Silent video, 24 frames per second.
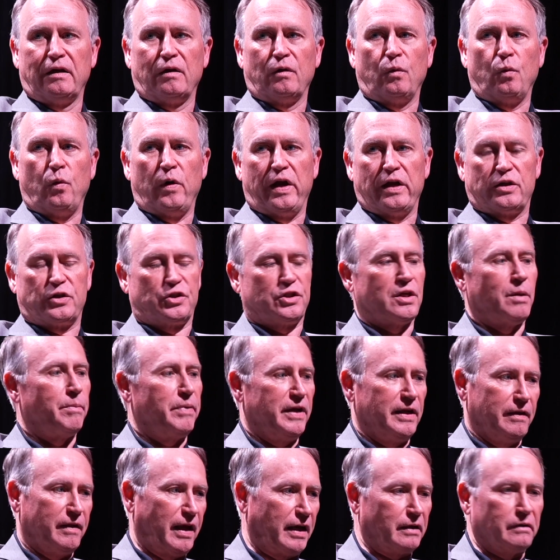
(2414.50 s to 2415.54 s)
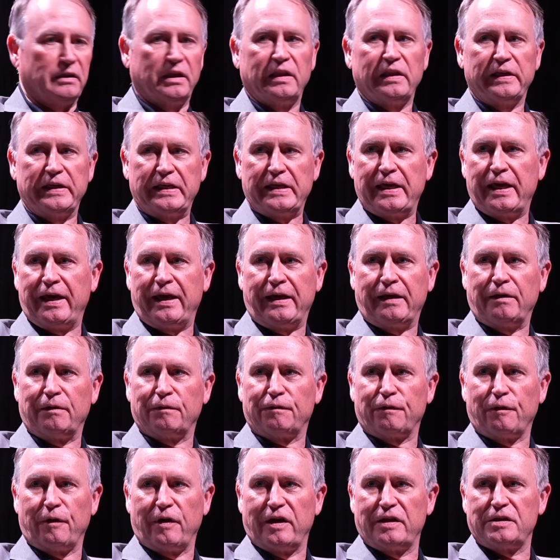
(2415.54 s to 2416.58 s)
which somebody like Lily King,
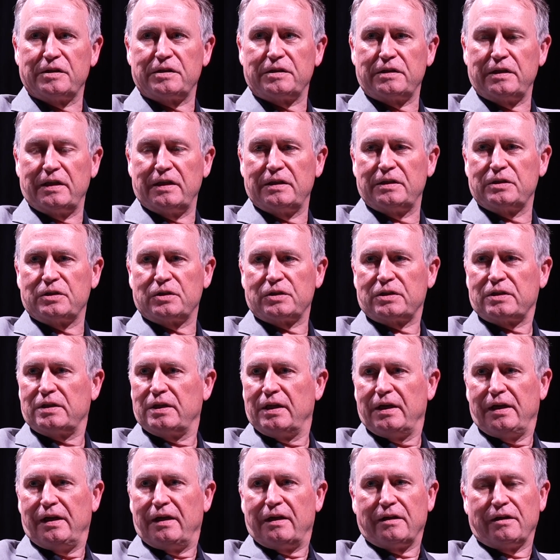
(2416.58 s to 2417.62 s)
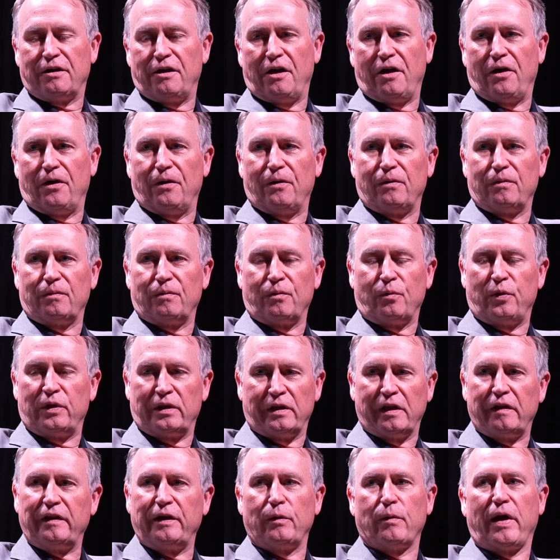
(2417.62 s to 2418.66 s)
for instance, you know, when
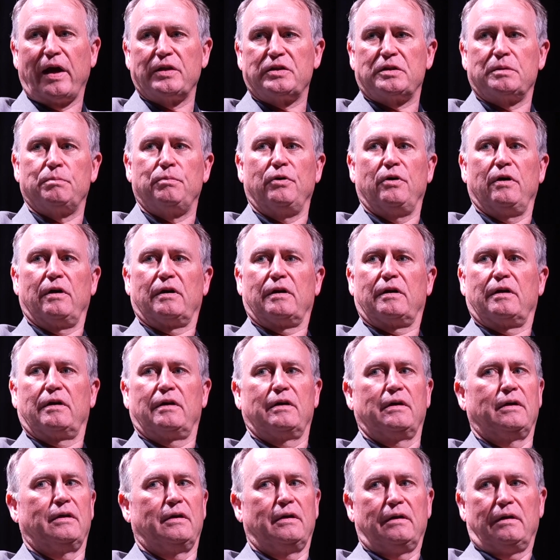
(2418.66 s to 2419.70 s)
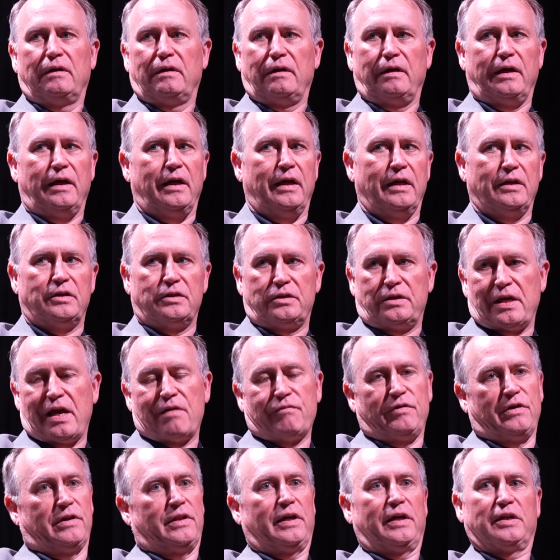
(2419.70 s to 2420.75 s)
Lily writes a book, it's
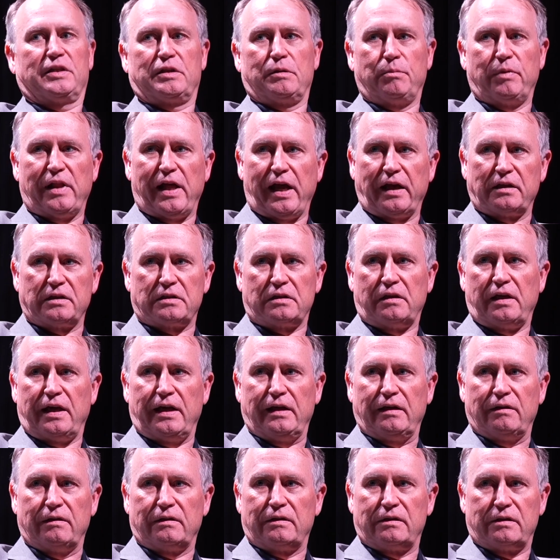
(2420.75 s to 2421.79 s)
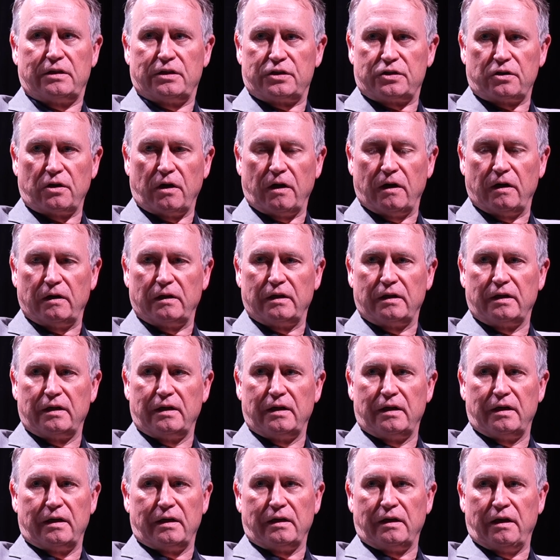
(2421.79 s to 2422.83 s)
everything is a blank slate to start.
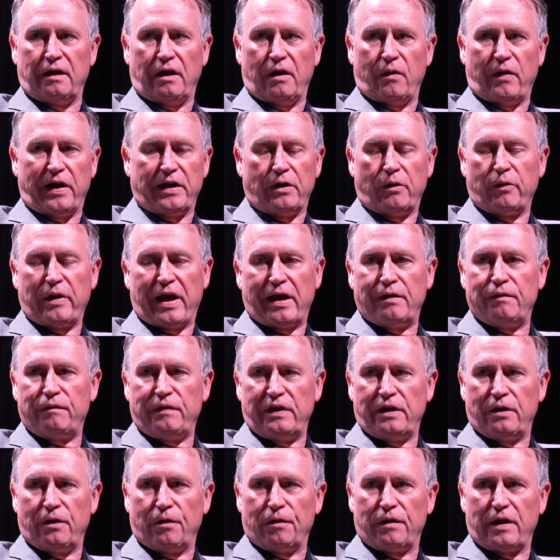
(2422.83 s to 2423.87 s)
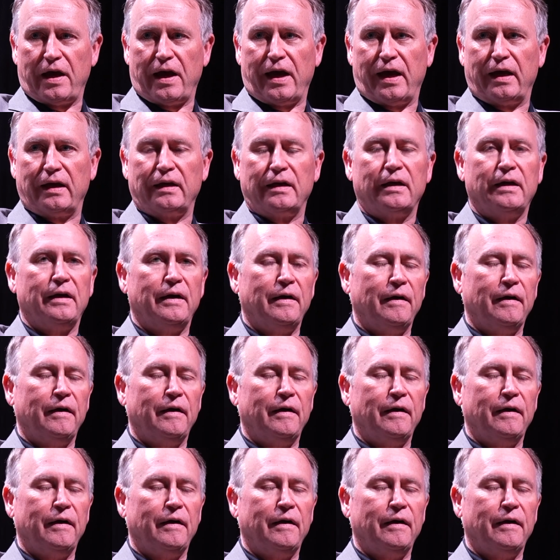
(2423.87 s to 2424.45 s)
You know, I don't envy her that.